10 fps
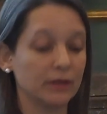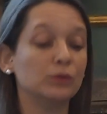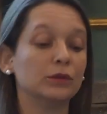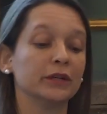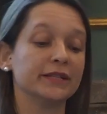
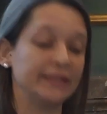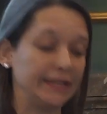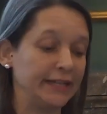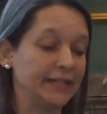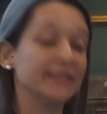who were
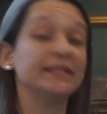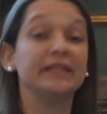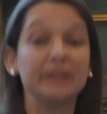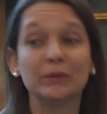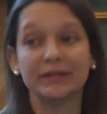seen as
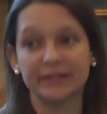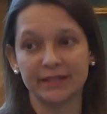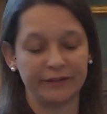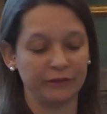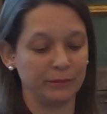new
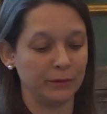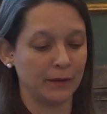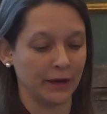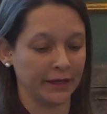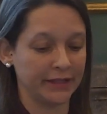enslavable
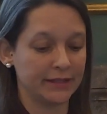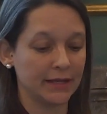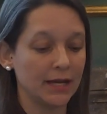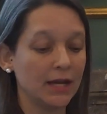bodies.